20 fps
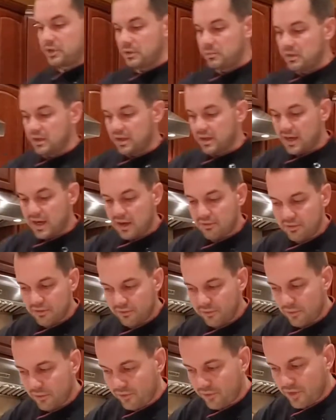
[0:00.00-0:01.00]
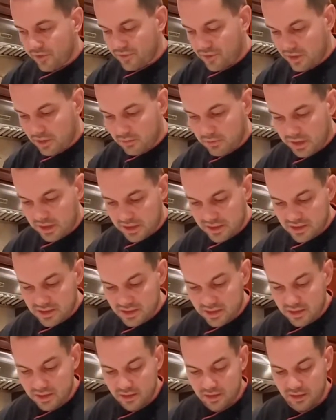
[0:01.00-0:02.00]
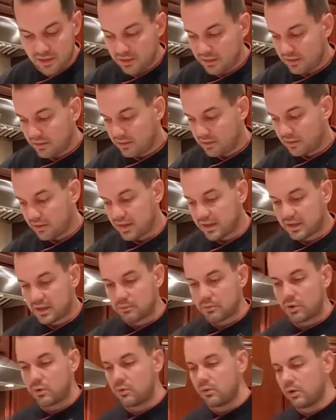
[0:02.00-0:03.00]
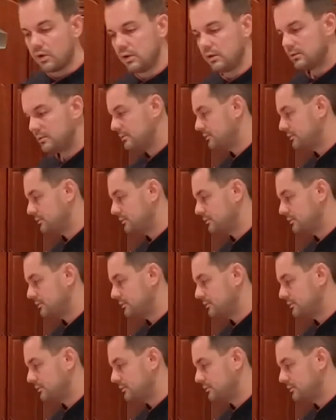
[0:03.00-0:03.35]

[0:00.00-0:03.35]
them in the oven for 15 minutes and let them cool.